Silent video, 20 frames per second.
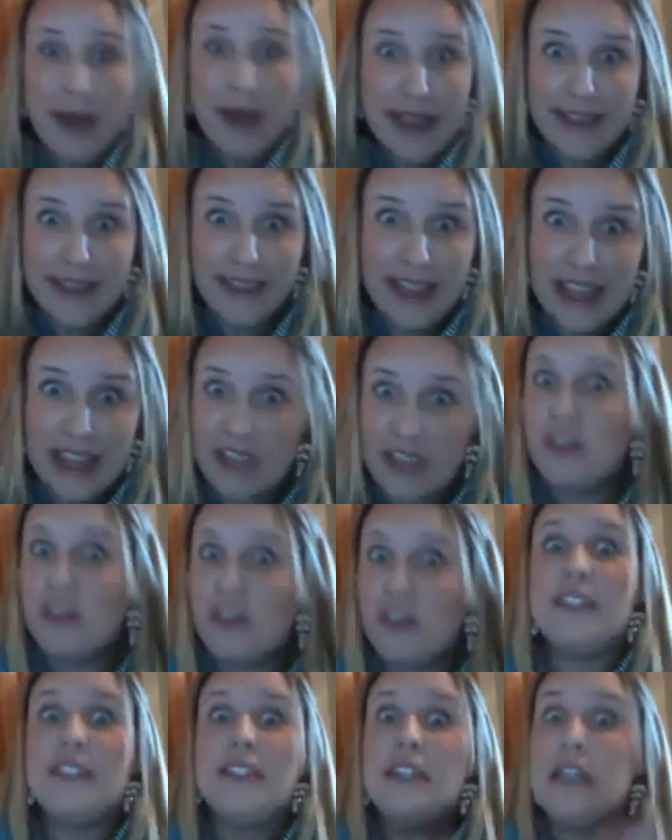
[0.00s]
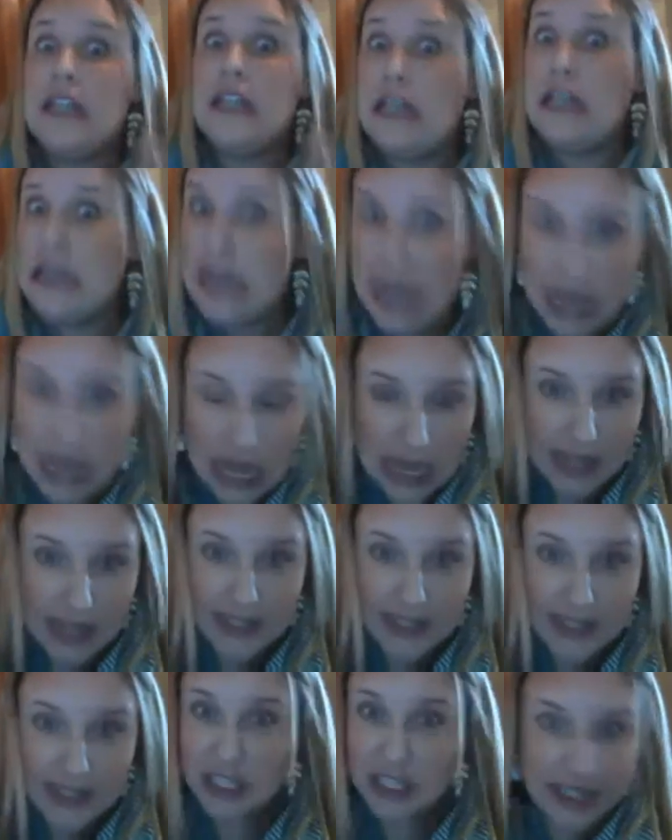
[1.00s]
my life is
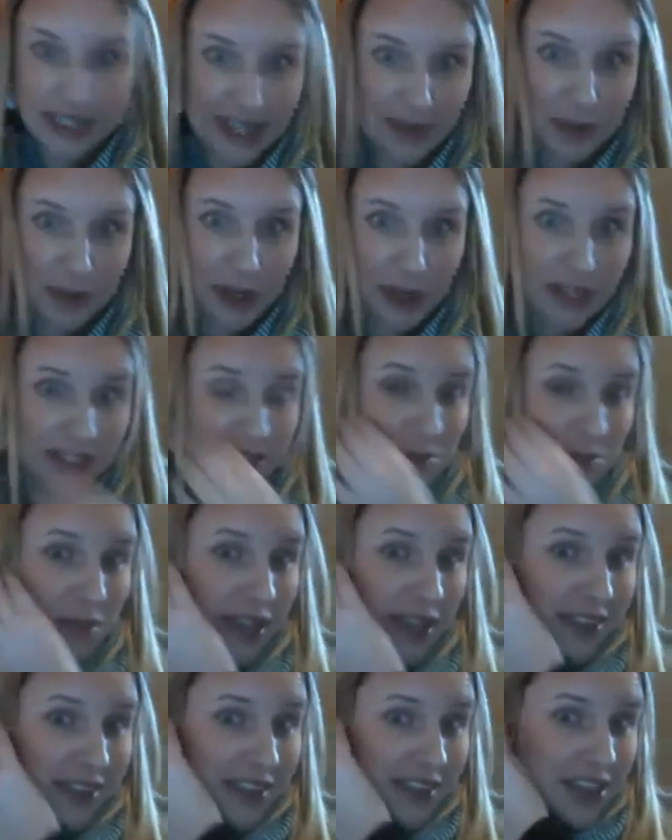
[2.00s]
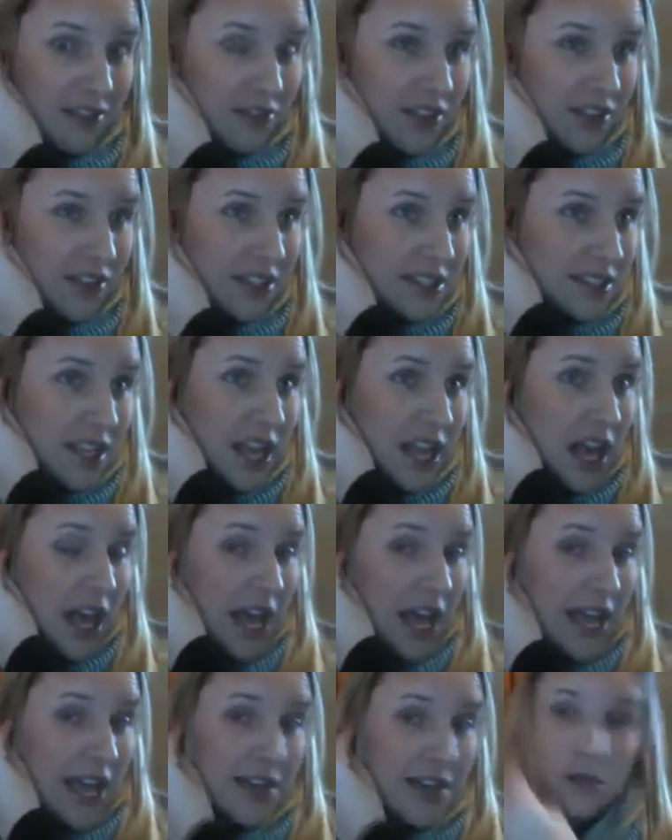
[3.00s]
not glamorous. My life is,
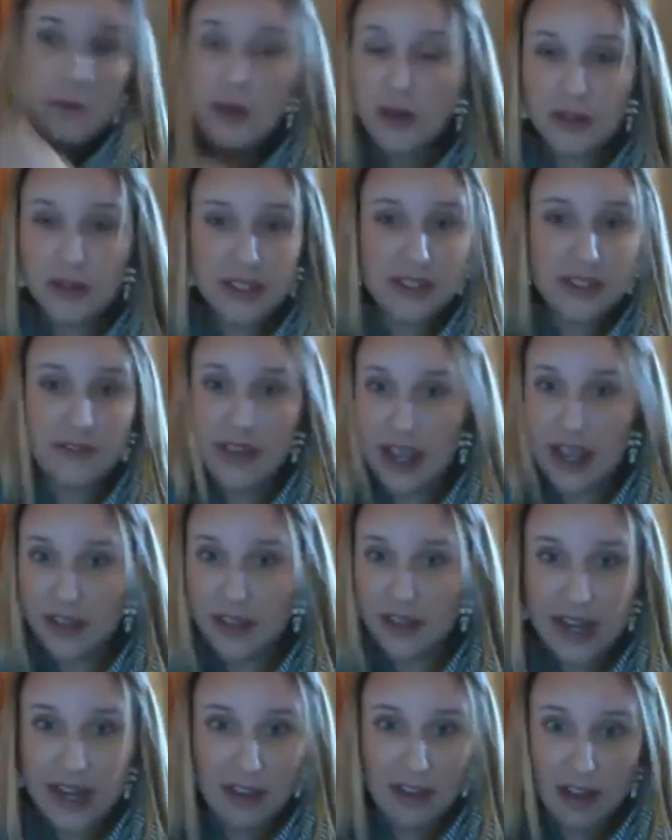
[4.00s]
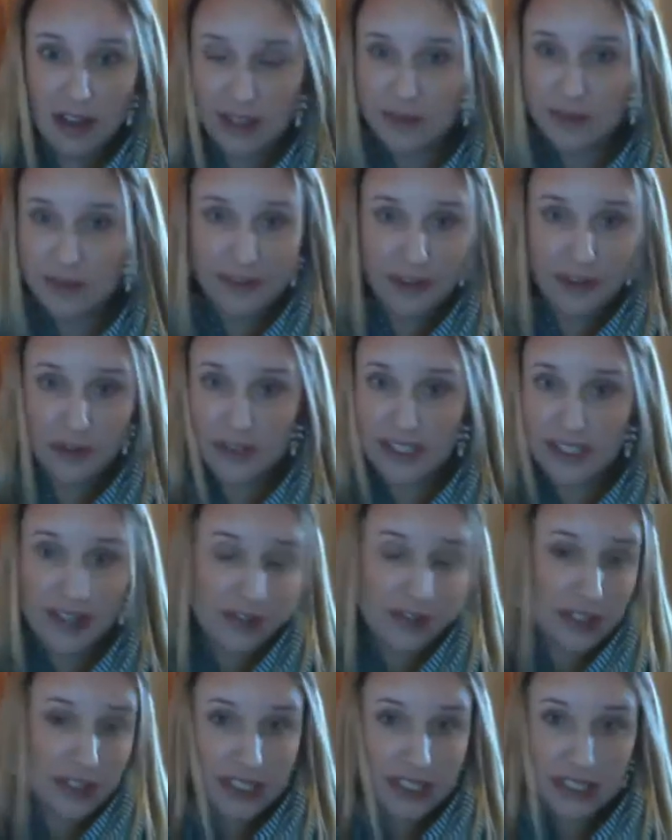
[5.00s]
I don't post the fact that I lost my phone
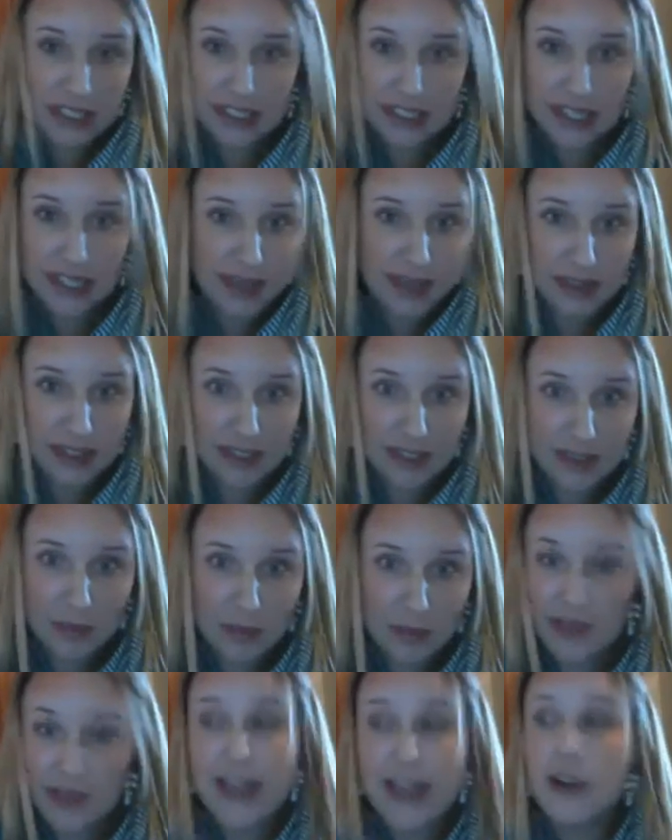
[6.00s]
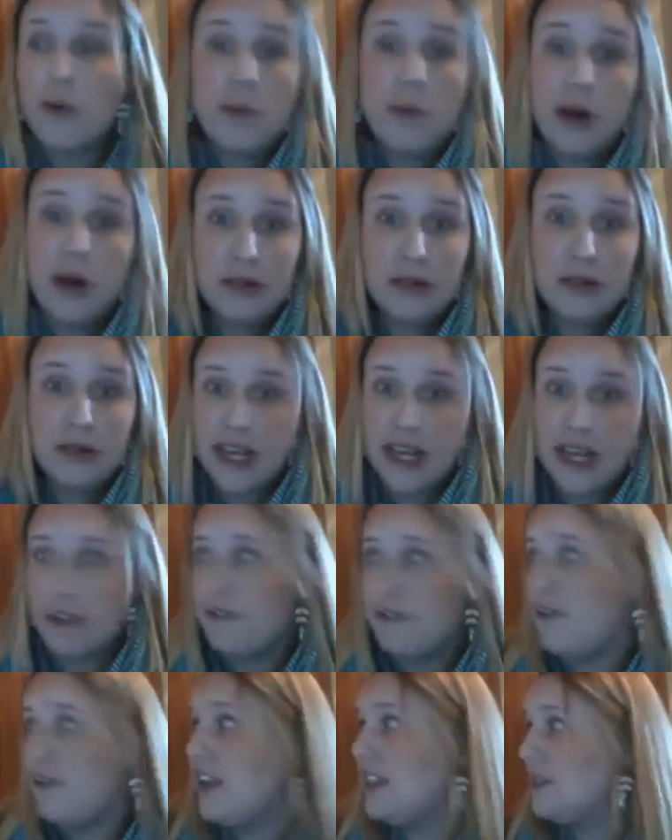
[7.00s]
17 times this month. I don't post that
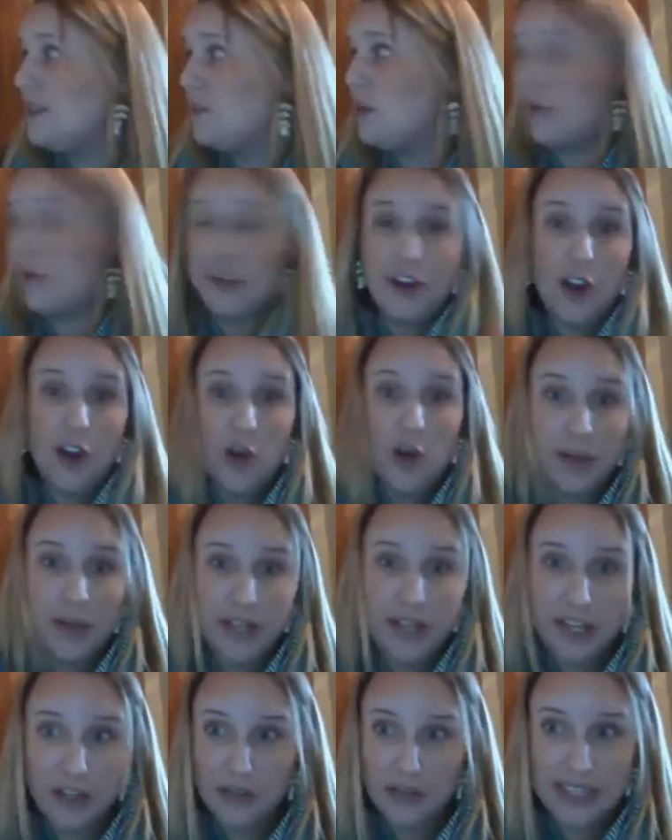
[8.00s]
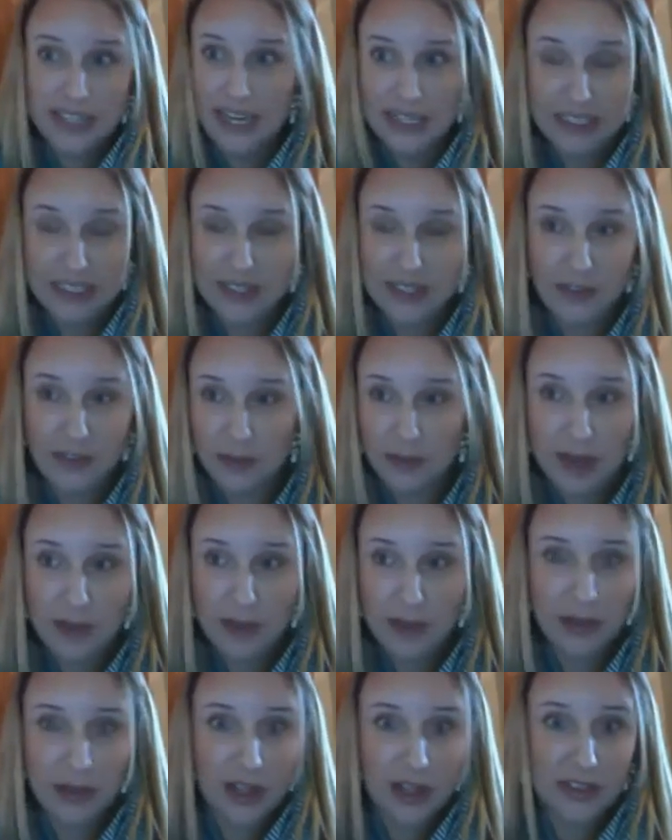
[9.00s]
on Facebook. Nobody knows that except for the
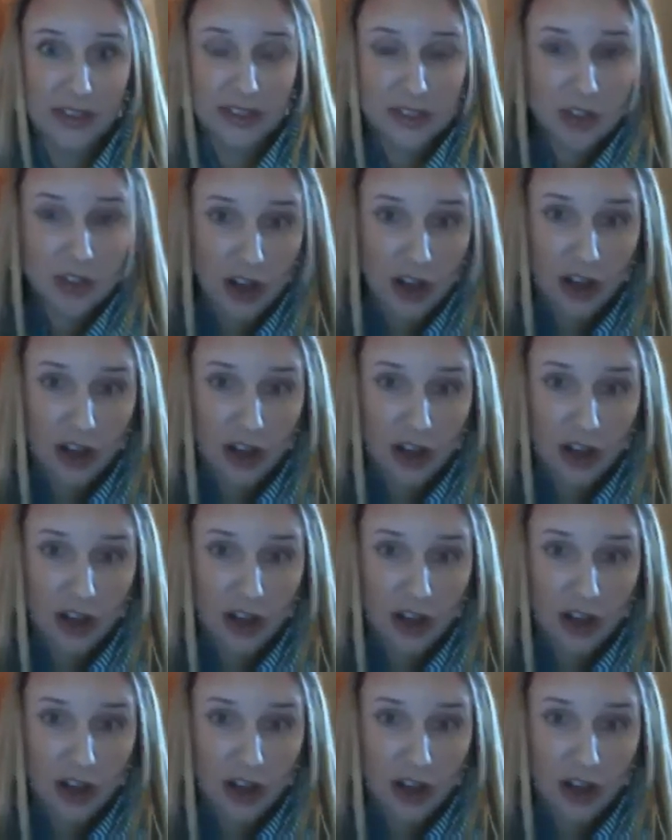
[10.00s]
people on this